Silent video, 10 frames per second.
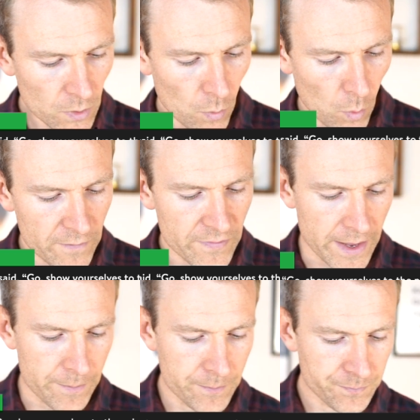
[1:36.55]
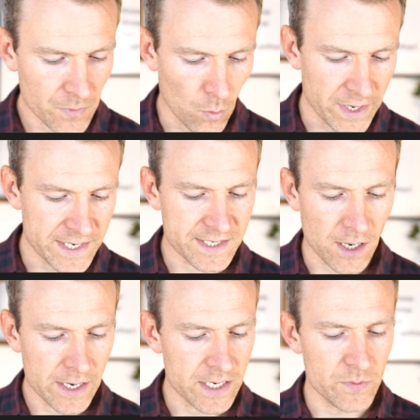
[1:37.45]
One of them, when he
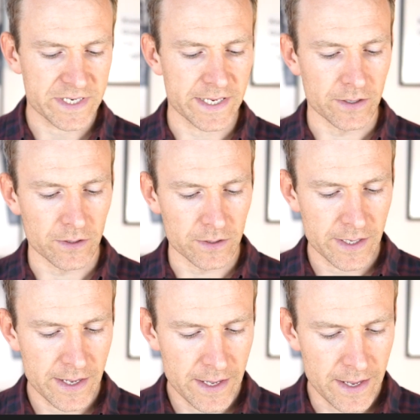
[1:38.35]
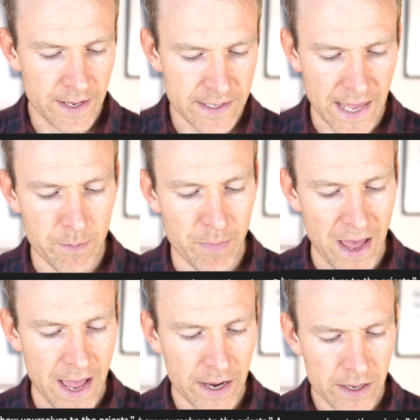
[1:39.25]
saw he was healed, came
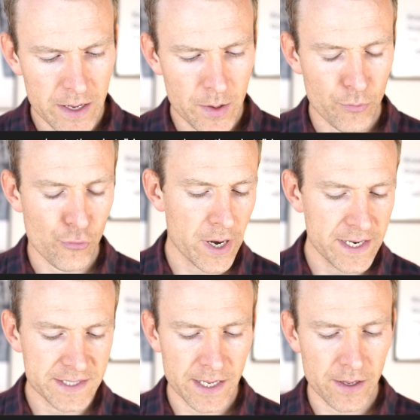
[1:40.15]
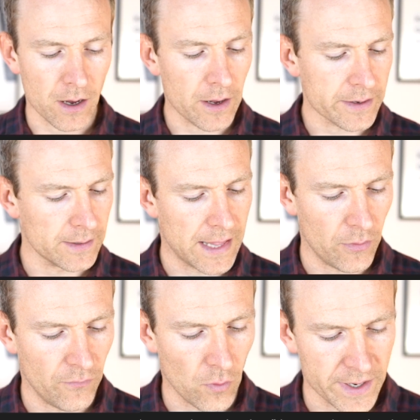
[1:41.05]
back, praising God in a
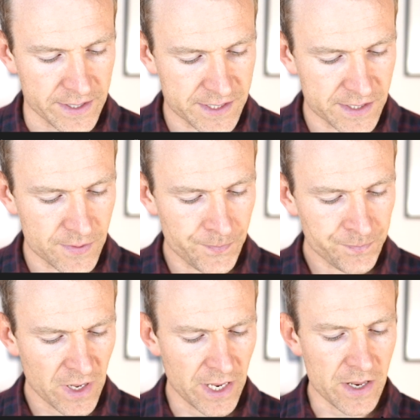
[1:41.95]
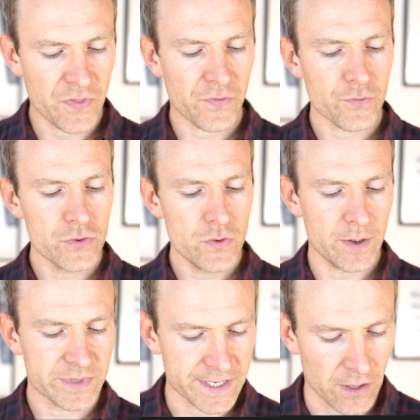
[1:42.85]
loud voice. He threw
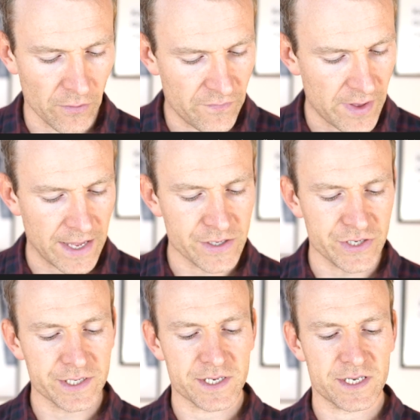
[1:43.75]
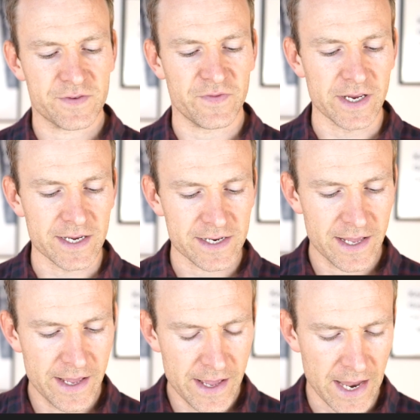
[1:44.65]
himself at Jesus' feet
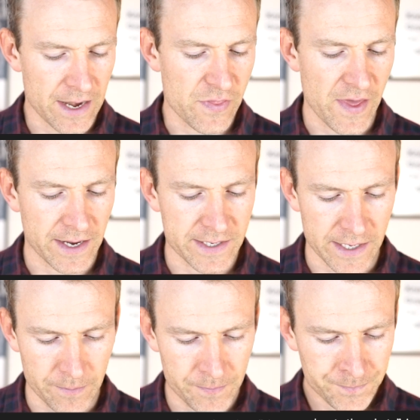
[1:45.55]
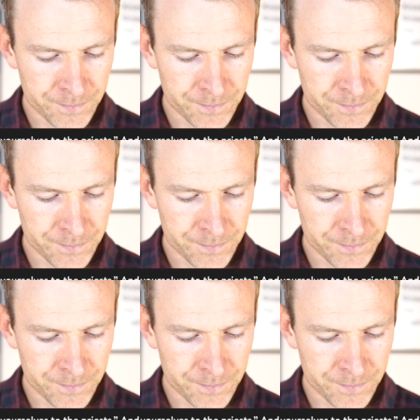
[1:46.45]
and thanked him.